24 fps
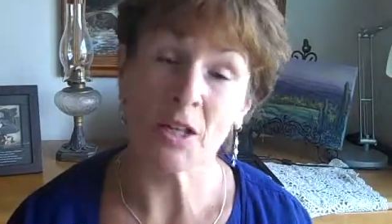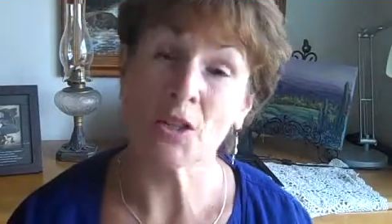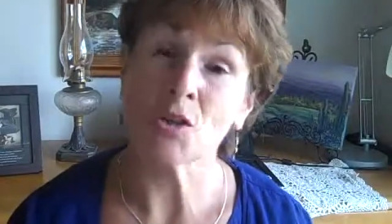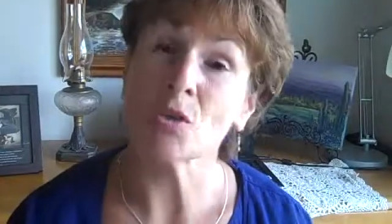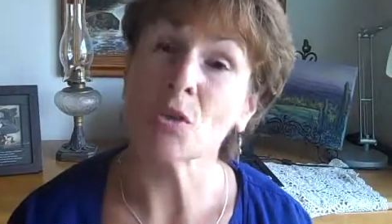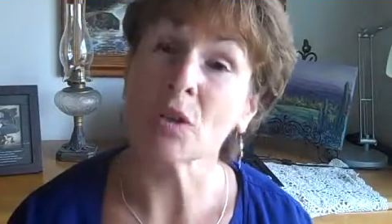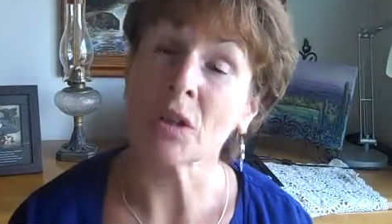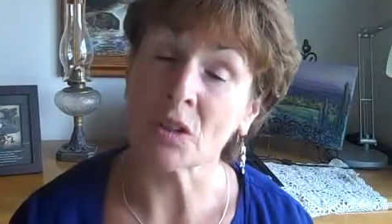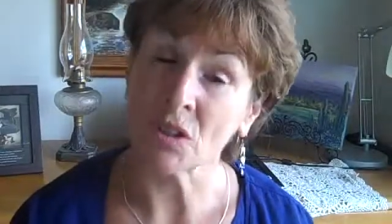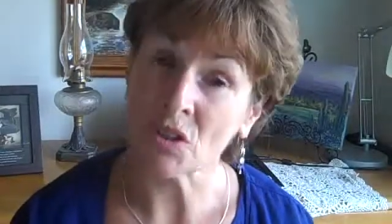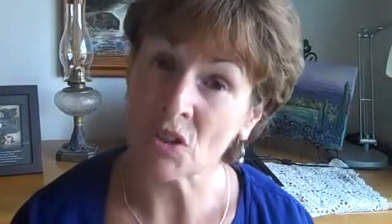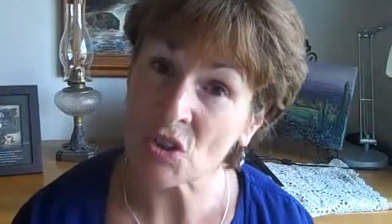and
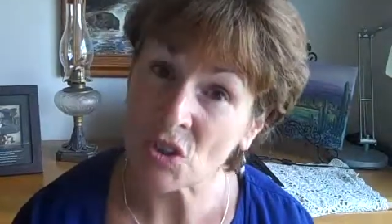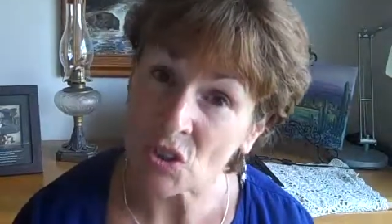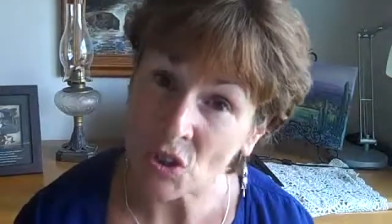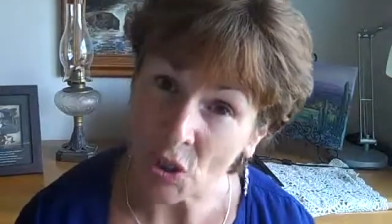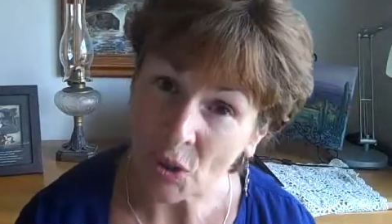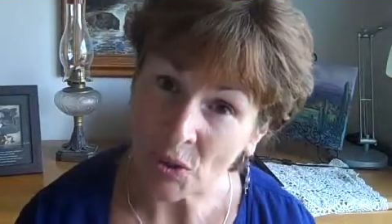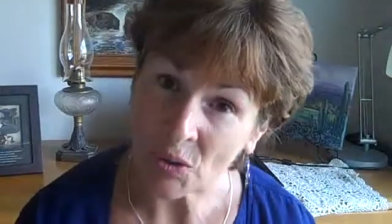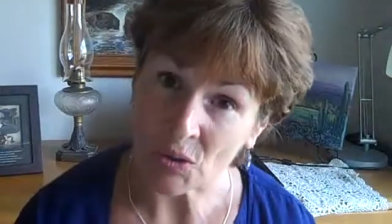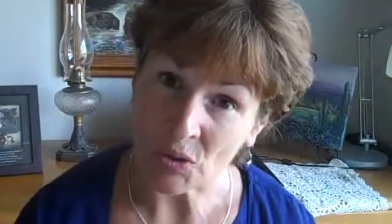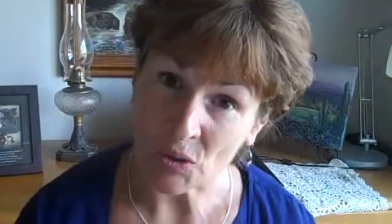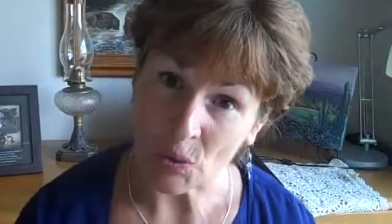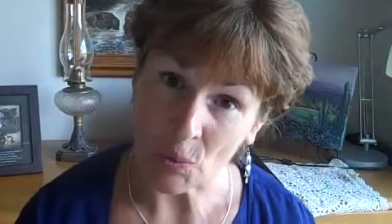you can
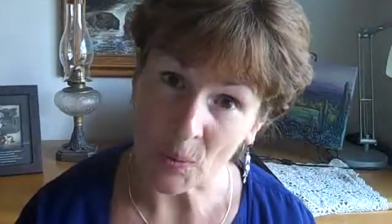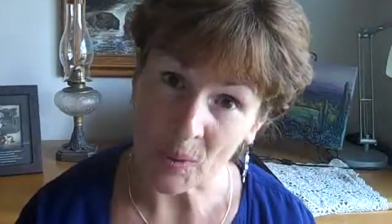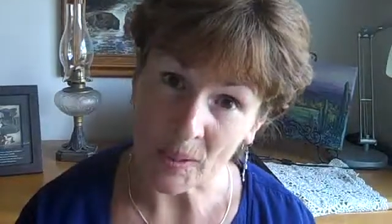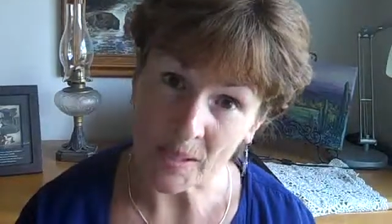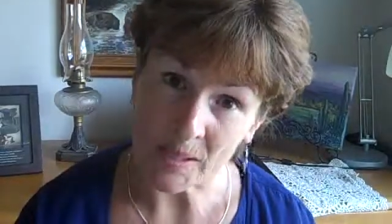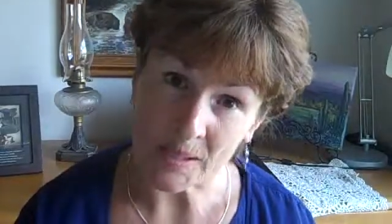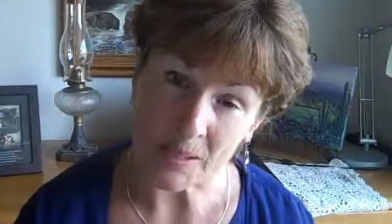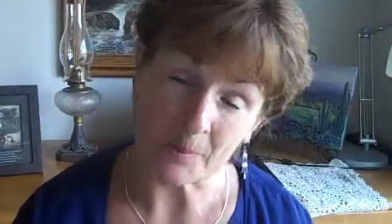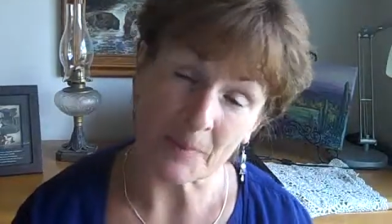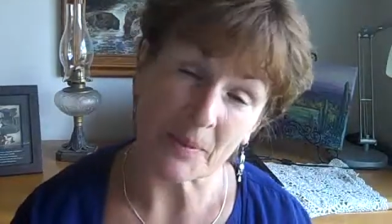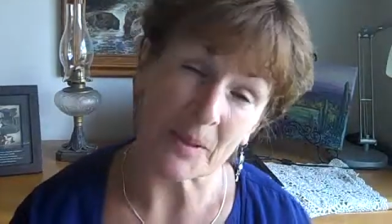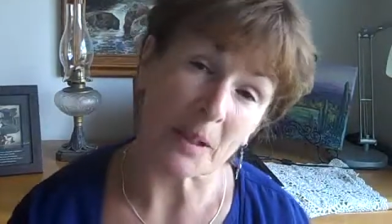start doing
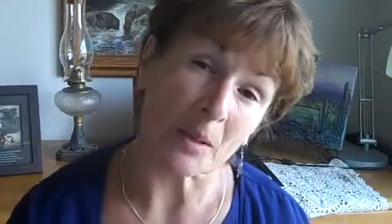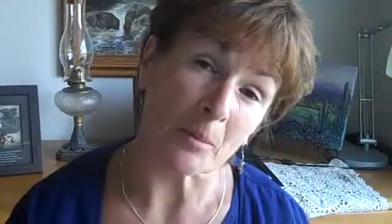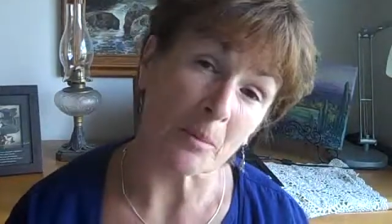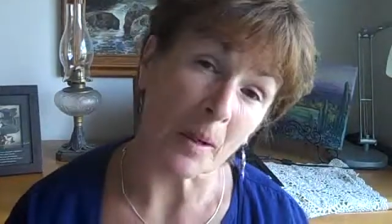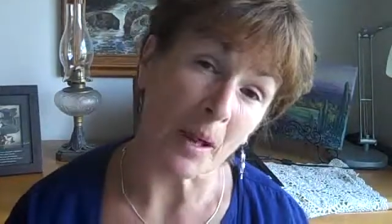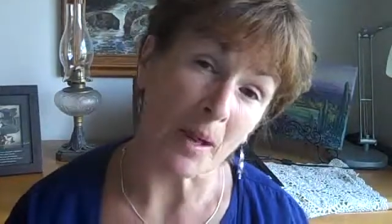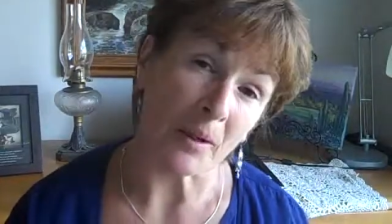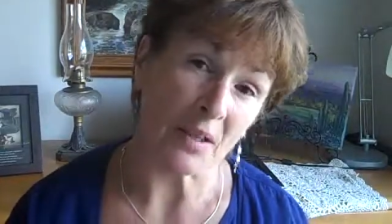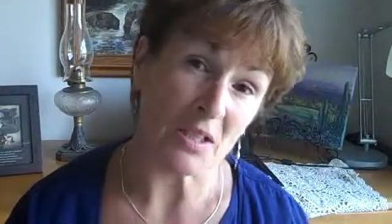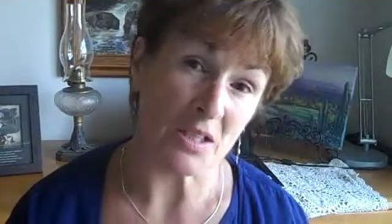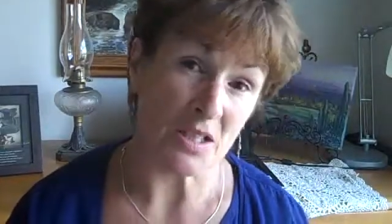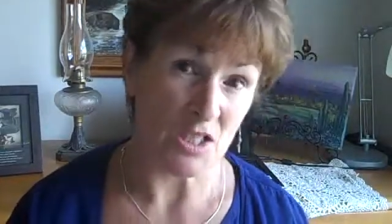something
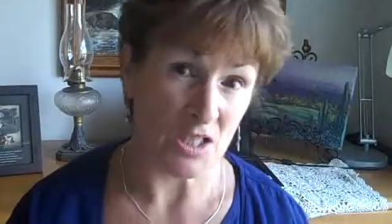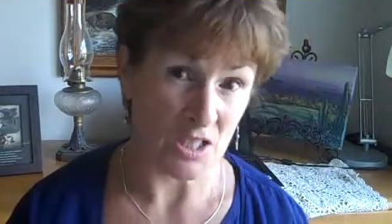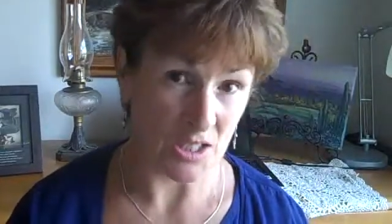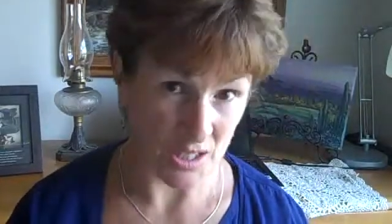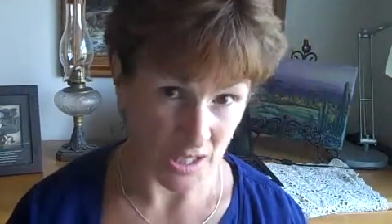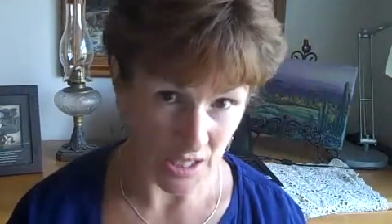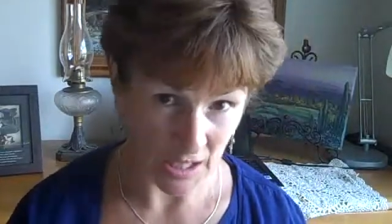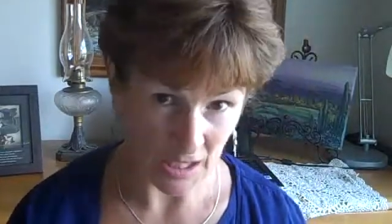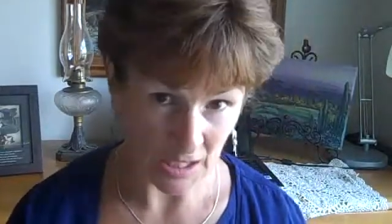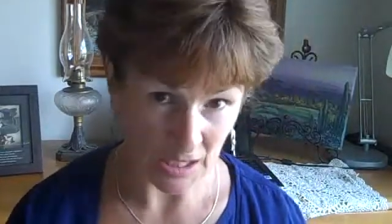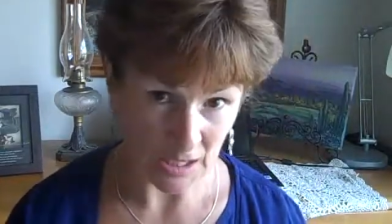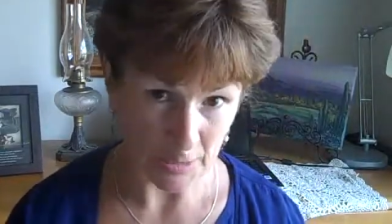about it
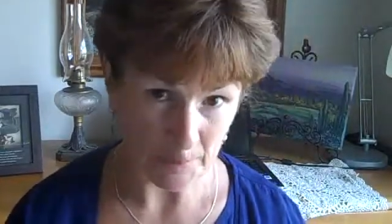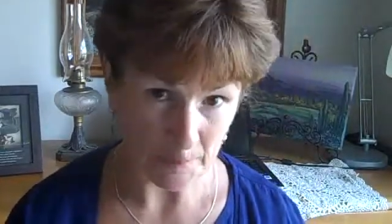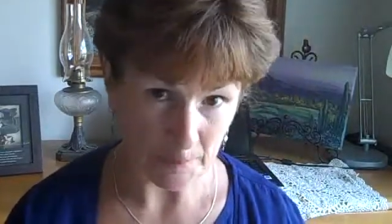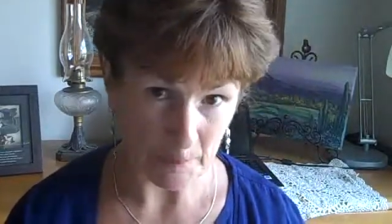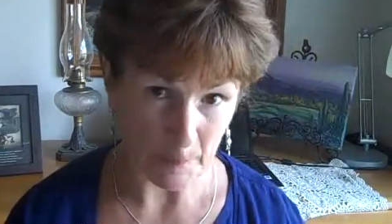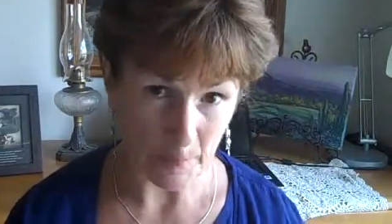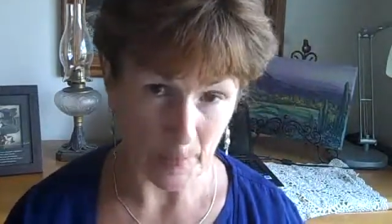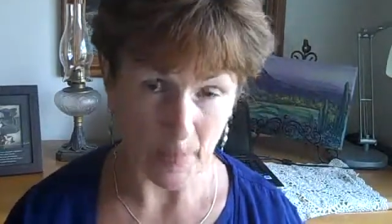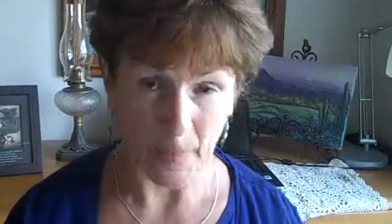today.